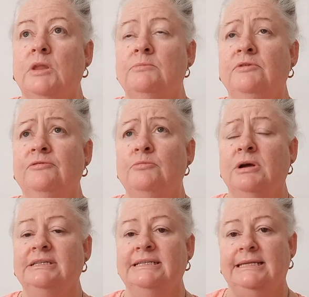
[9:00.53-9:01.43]
moved from
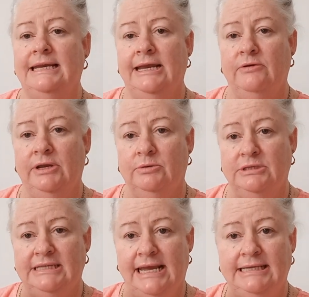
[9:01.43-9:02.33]
one seating area that
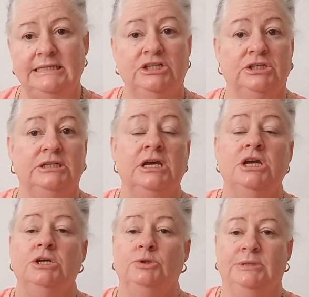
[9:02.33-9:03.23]
was air conditioned
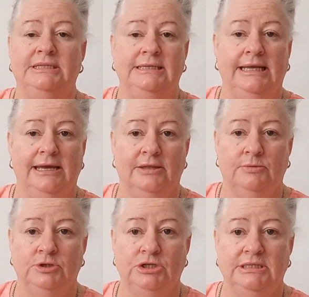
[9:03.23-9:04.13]
to a seating area that
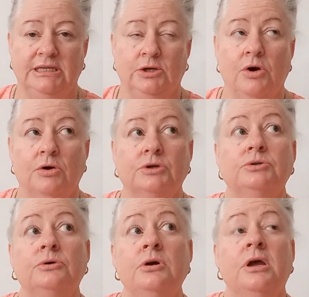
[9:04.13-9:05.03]
was just in the
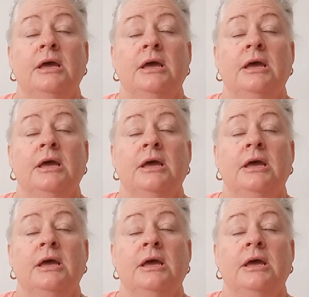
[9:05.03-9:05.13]
corridor.